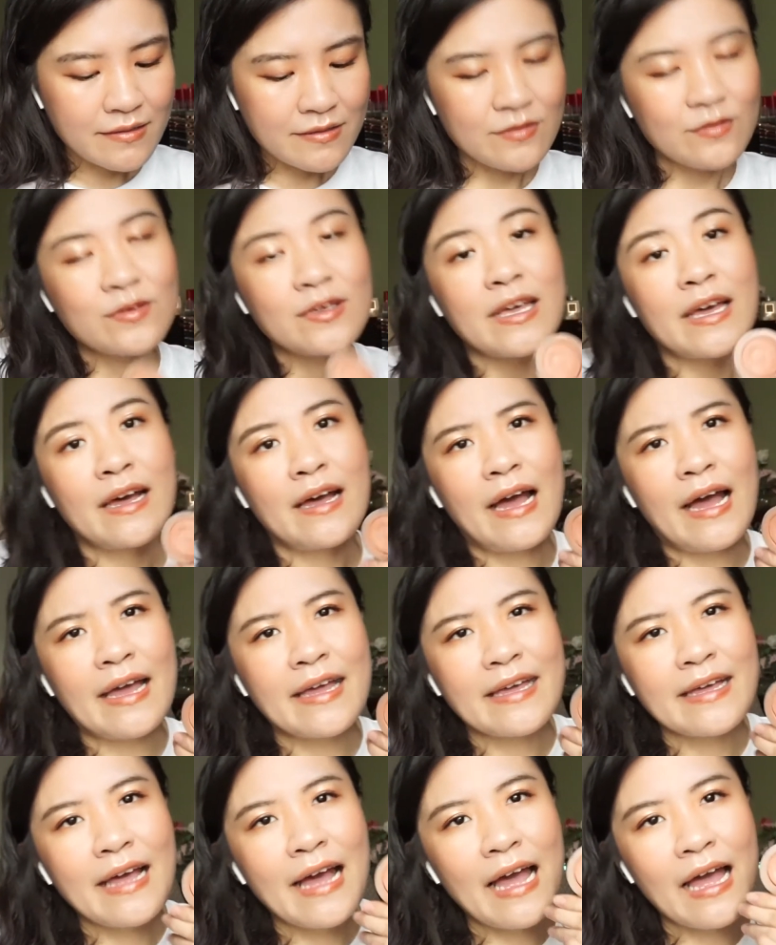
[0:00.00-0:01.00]
So yeah,
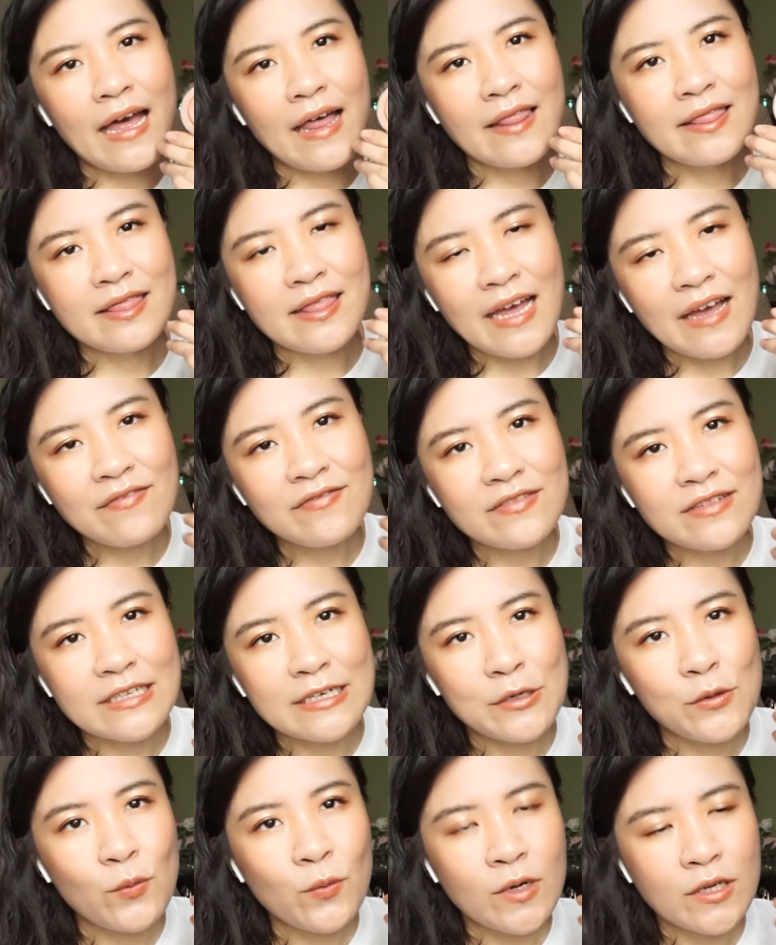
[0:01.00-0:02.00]
I
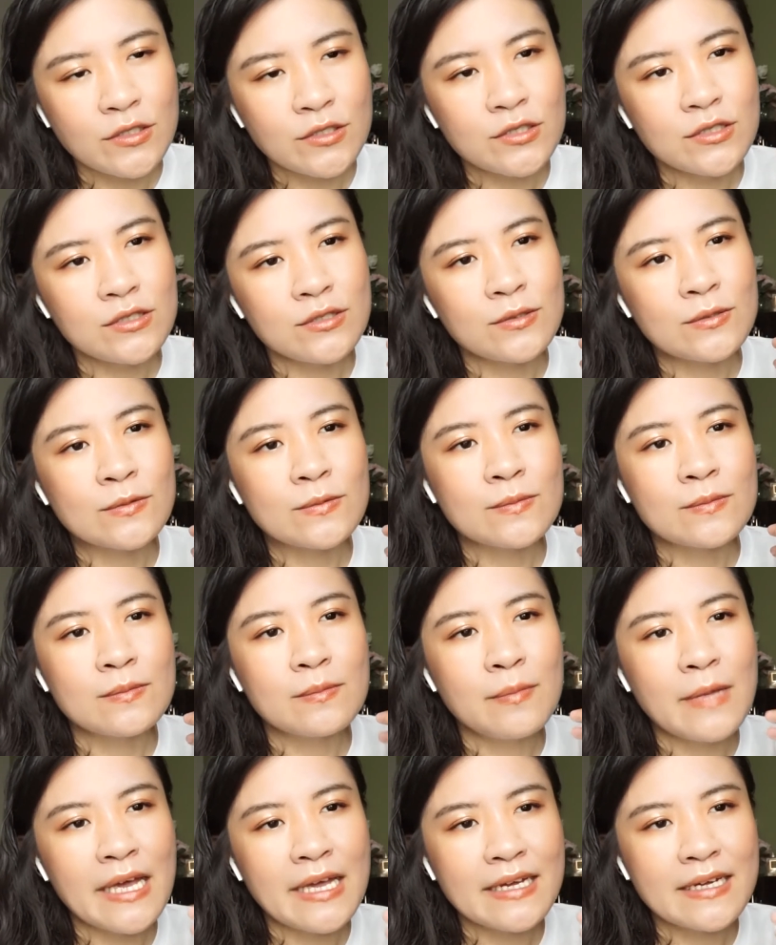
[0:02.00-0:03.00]
definitely want to
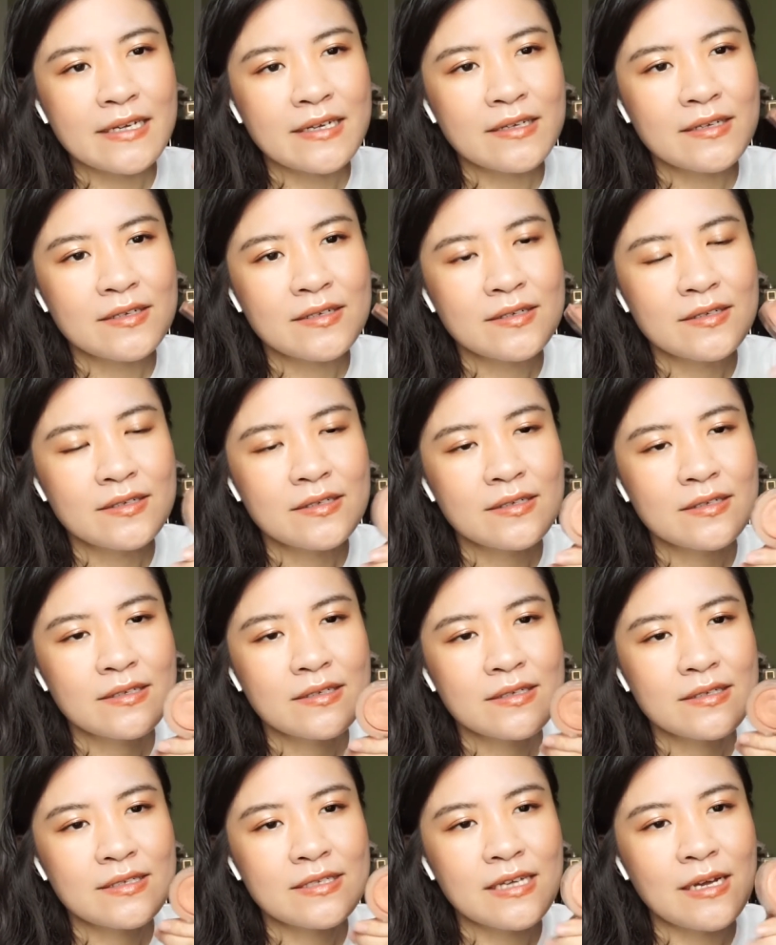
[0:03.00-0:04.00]
make
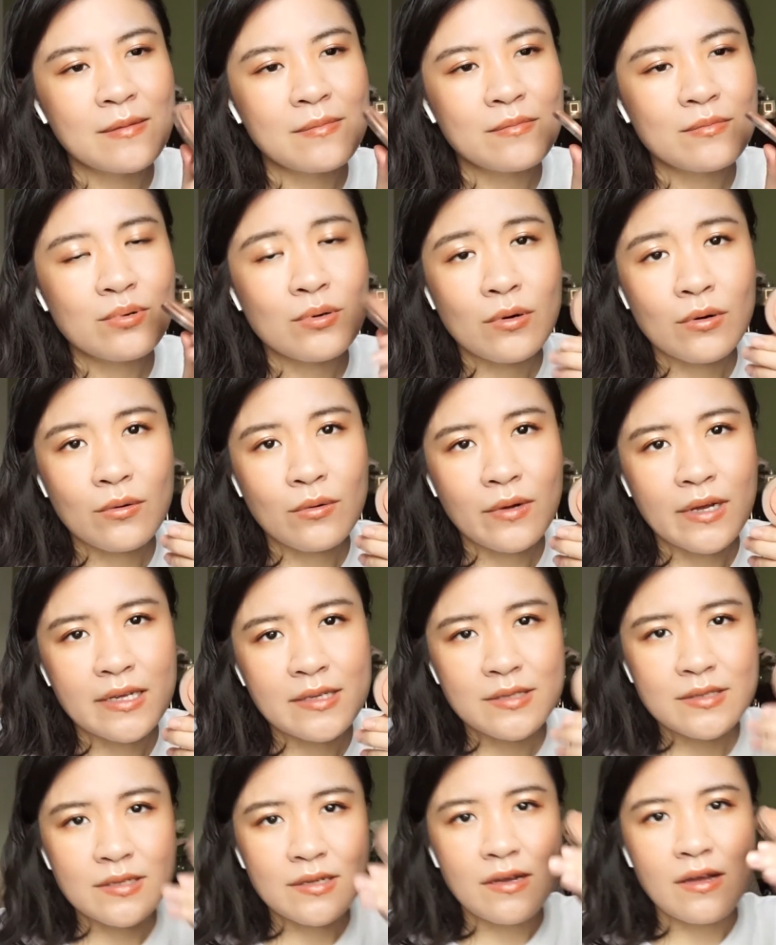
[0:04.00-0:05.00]
some
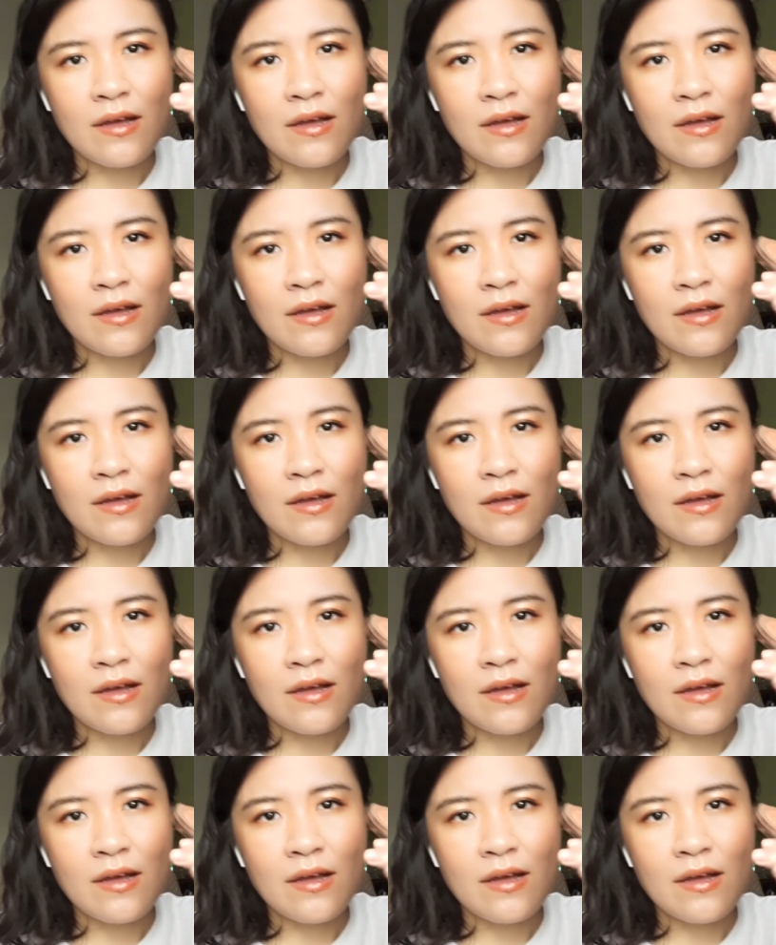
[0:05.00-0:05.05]
progress